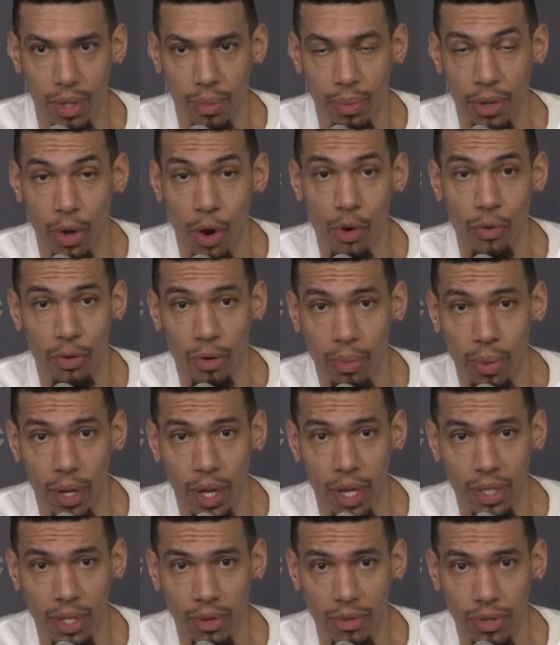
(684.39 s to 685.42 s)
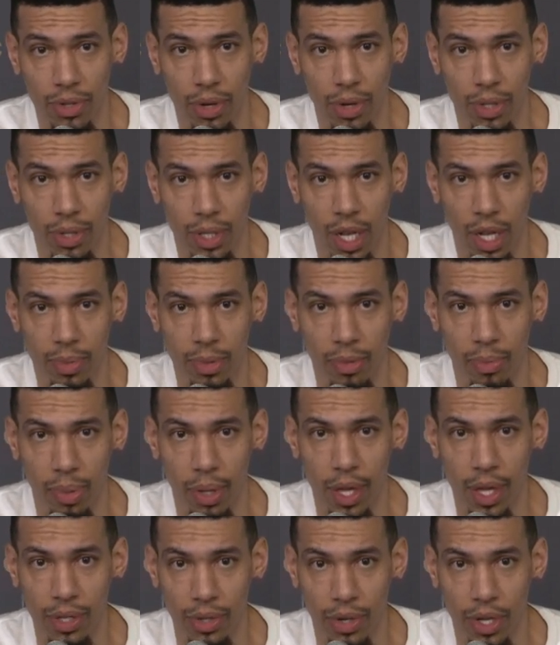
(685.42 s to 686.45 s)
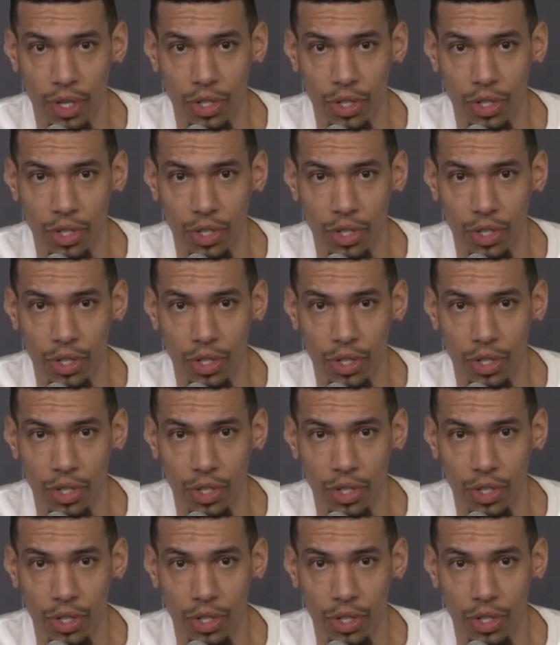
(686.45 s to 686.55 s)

be over because of certain types of plays or